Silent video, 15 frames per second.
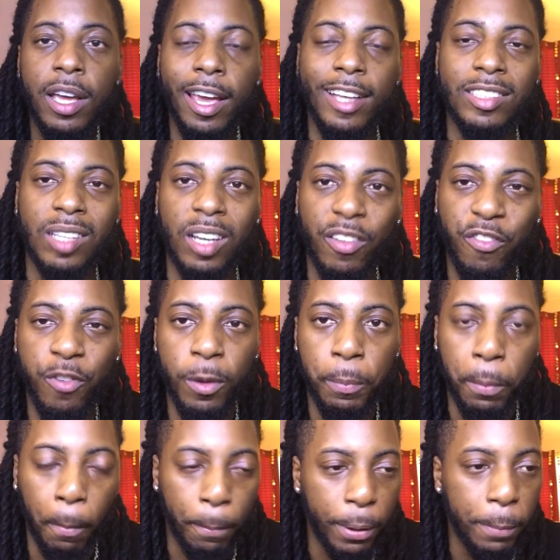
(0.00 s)
It's going to be
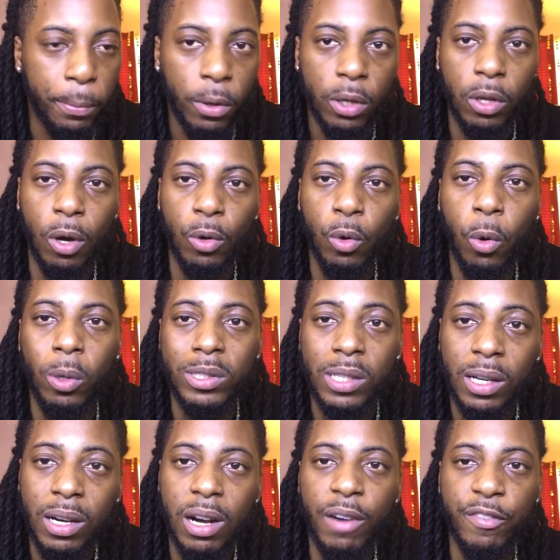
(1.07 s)
from people alone who was
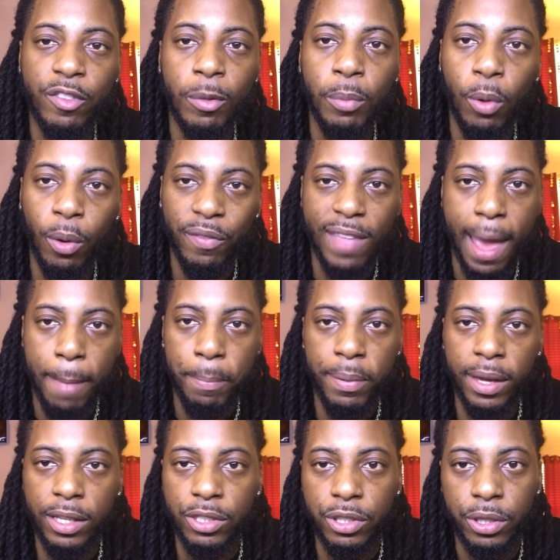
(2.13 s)
uncomfortable with that
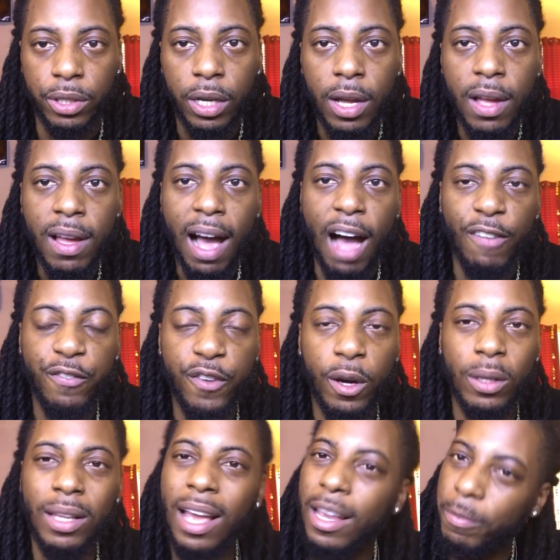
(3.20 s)
picture. I
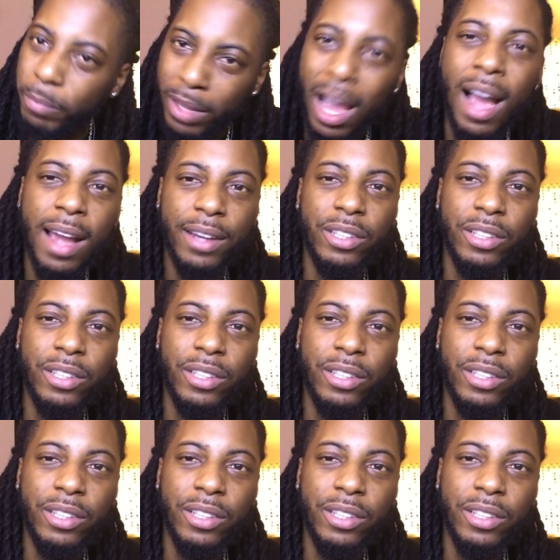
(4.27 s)
felt like, I